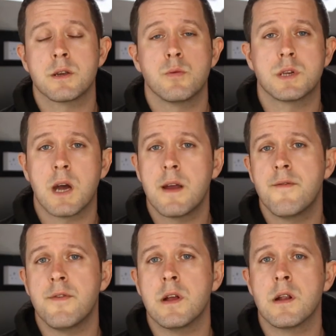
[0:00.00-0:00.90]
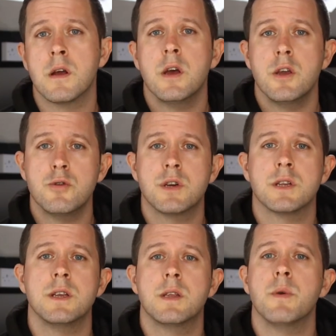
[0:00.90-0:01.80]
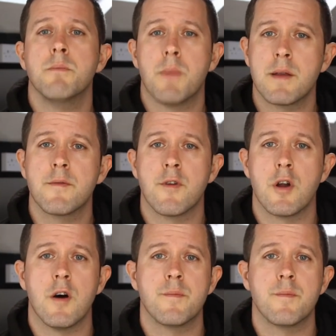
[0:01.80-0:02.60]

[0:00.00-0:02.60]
which I feel you just need to be mindful